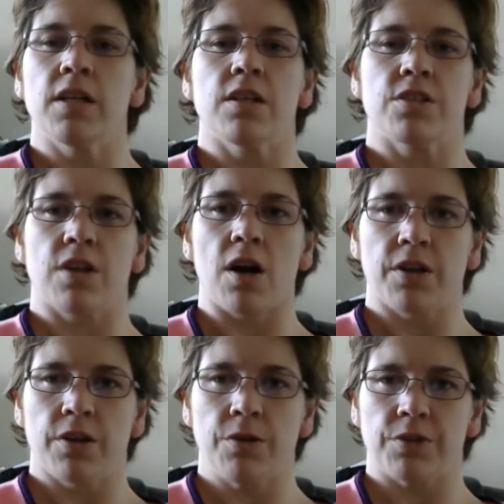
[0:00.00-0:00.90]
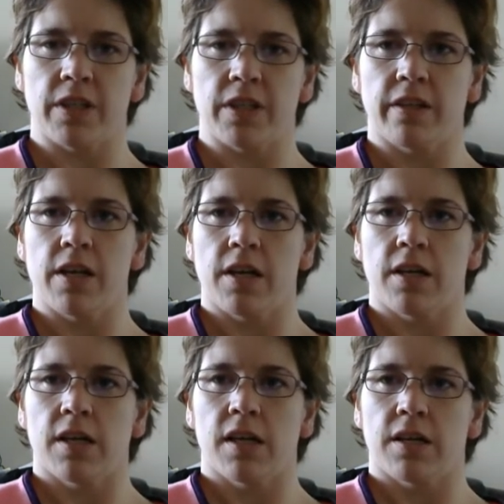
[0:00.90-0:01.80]
start using
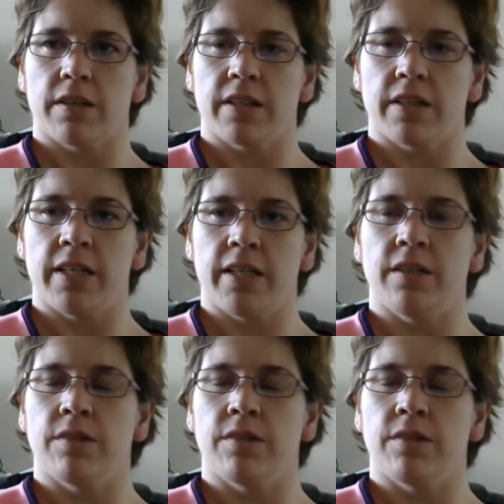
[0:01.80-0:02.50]
the